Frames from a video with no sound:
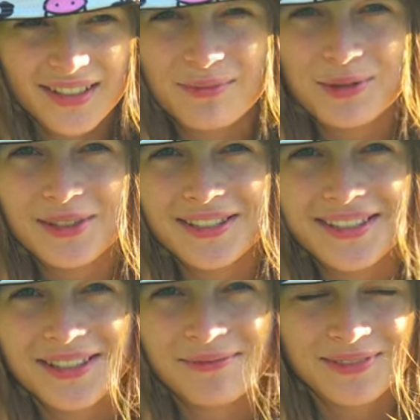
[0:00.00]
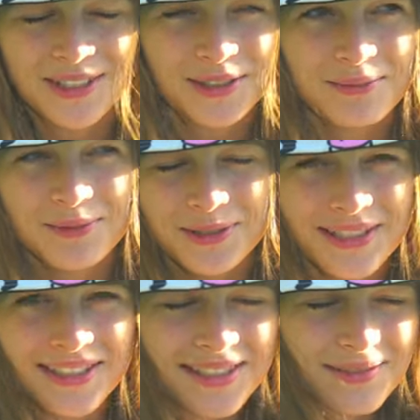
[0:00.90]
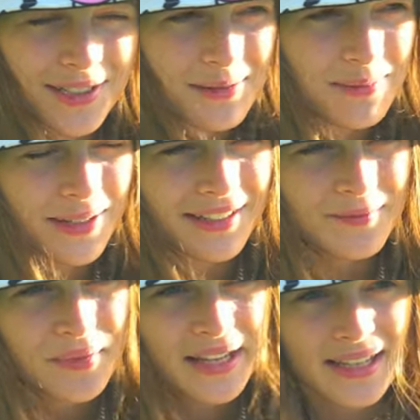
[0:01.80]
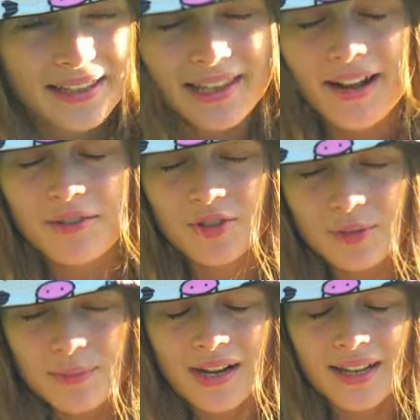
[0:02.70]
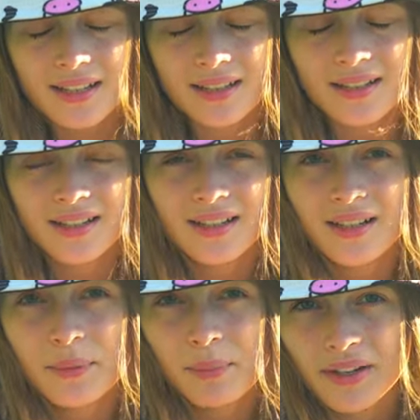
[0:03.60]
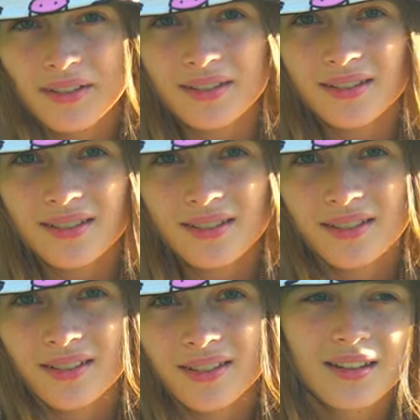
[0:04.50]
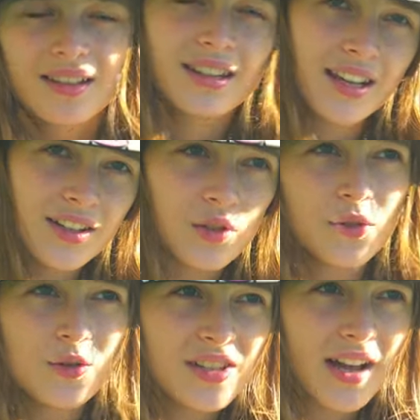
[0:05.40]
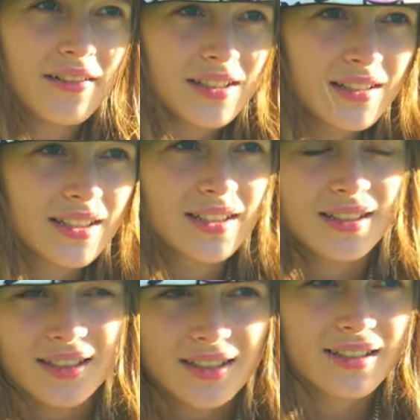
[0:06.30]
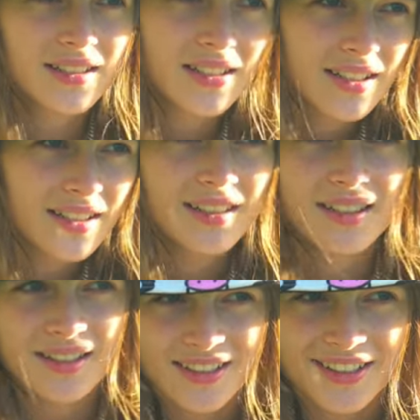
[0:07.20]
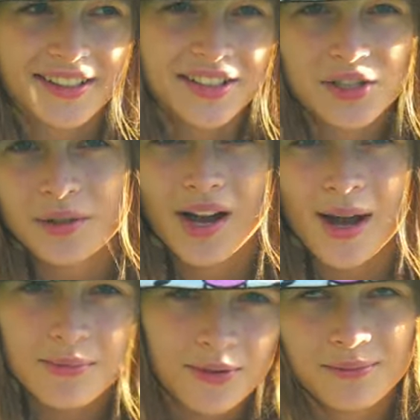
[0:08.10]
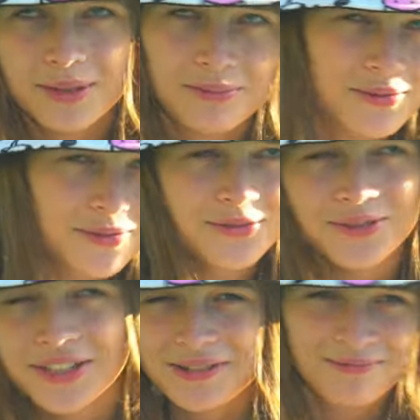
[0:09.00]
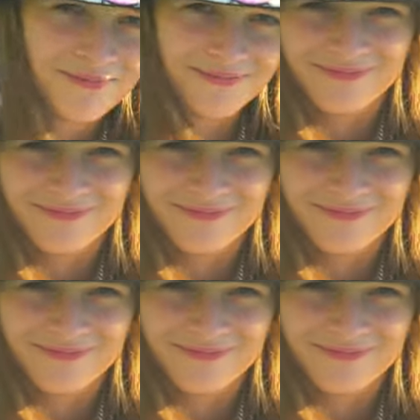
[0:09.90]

immune system, not immune system, not important. The health for my uh, parents, and of course having like a, uh, a new camera, maybe full frame,